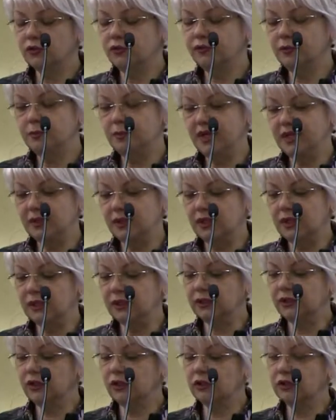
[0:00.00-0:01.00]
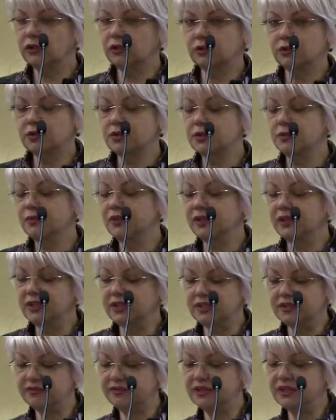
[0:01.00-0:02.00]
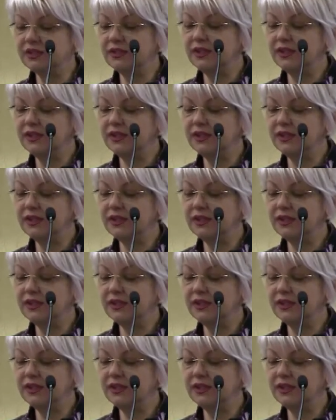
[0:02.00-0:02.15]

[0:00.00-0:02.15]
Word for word: of medical doctors believed